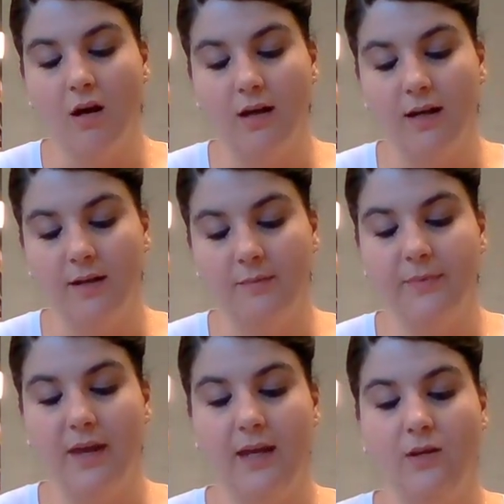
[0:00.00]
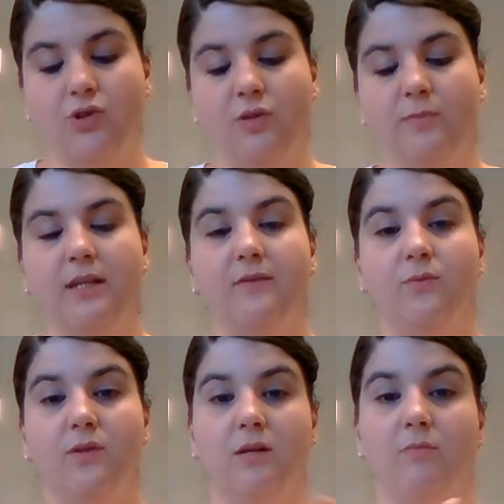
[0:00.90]
And you should be left
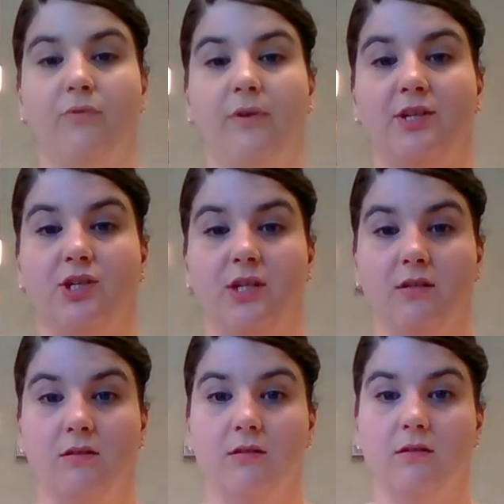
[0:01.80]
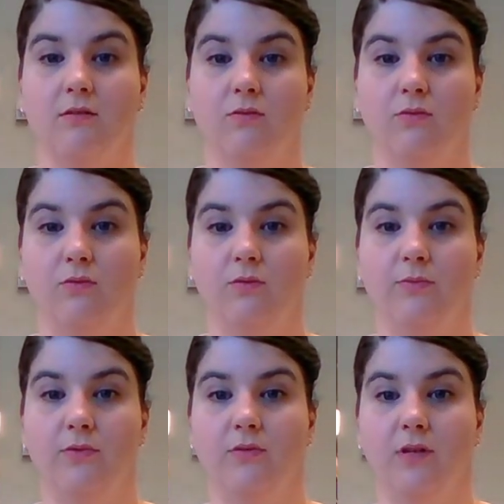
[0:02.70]
with an impression.
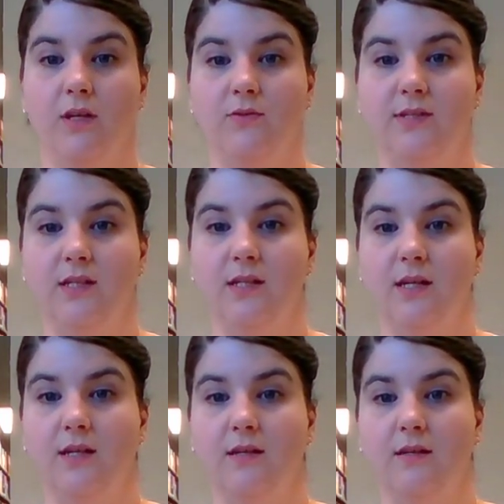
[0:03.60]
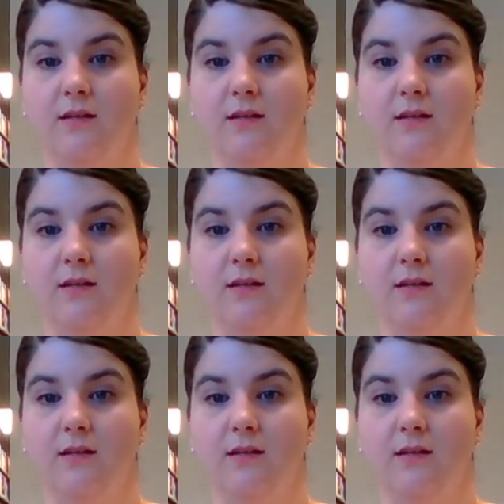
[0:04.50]
Can you see that?